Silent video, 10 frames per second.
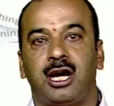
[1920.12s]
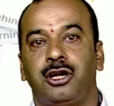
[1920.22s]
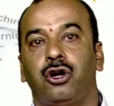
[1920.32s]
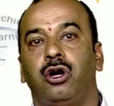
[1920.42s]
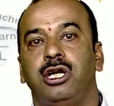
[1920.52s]
our
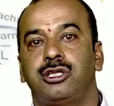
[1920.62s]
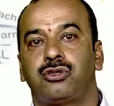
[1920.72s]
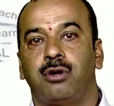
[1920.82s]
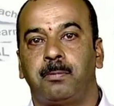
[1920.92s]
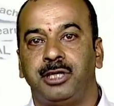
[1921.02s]
knowledge,
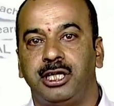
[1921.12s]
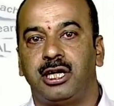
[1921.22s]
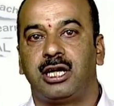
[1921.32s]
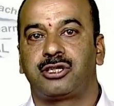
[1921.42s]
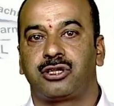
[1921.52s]
to
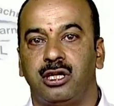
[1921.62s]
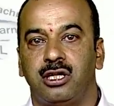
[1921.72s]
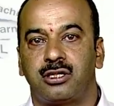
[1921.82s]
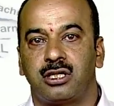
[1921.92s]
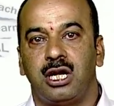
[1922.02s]
upgrade our
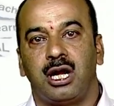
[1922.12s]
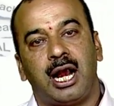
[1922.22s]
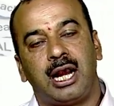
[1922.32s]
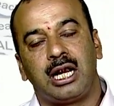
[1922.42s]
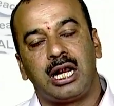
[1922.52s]
skills.
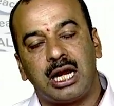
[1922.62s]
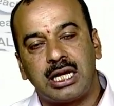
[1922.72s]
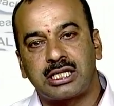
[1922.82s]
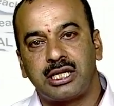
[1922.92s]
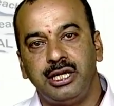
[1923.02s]
And
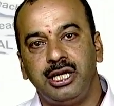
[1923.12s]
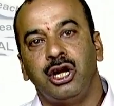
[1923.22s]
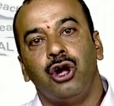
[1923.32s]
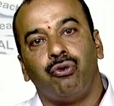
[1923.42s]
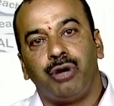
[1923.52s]

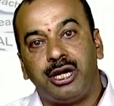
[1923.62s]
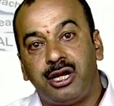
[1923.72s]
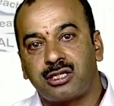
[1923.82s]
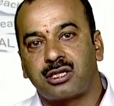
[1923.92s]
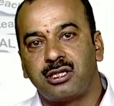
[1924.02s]
lastly, we
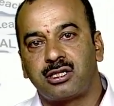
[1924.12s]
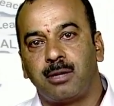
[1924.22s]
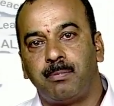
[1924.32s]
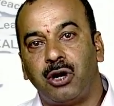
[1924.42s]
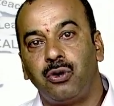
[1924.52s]
discussed
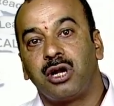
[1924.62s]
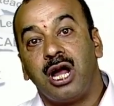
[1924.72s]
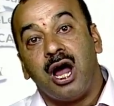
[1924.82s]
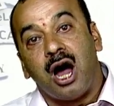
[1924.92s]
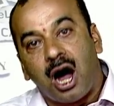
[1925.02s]
about
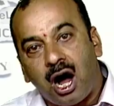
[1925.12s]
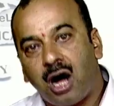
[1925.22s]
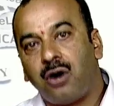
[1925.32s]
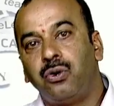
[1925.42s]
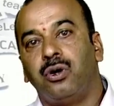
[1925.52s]

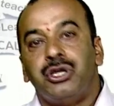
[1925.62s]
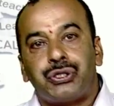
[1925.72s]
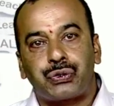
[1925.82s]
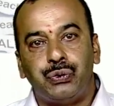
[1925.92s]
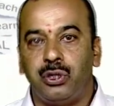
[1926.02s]
how
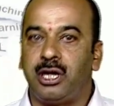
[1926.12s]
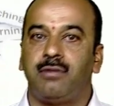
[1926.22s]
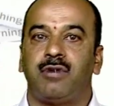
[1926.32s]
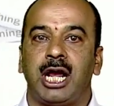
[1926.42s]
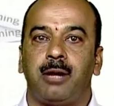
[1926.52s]
school
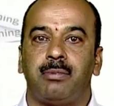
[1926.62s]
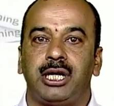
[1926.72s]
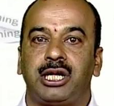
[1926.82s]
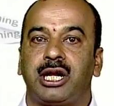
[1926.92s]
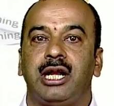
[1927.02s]

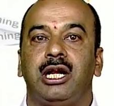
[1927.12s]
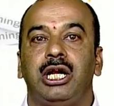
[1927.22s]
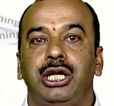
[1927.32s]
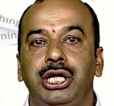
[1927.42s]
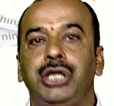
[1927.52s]
environment
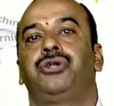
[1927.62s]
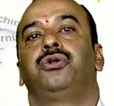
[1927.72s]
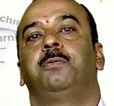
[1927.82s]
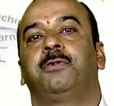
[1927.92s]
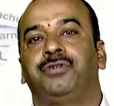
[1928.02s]
can lead
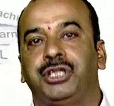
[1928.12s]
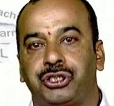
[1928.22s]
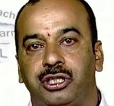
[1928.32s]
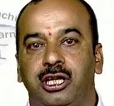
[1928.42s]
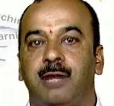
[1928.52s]
to
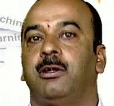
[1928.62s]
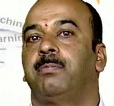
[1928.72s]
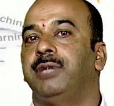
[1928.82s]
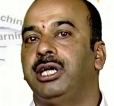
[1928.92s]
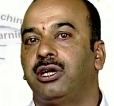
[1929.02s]
professional
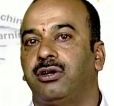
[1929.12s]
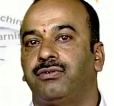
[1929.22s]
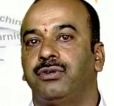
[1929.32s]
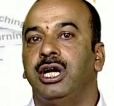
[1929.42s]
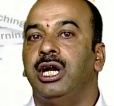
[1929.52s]
development
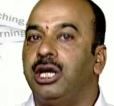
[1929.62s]
of